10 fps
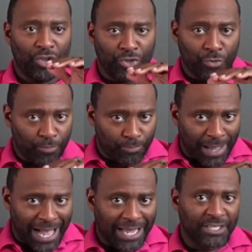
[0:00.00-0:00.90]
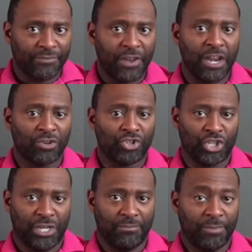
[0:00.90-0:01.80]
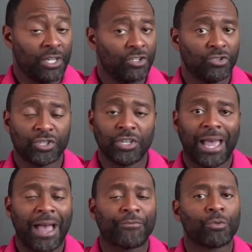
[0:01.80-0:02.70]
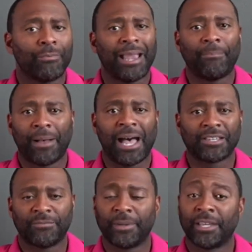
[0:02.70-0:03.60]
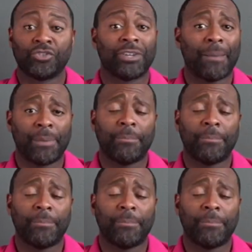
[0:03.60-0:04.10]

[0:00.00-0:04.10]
through positive energy, because you still have to remain positive because you got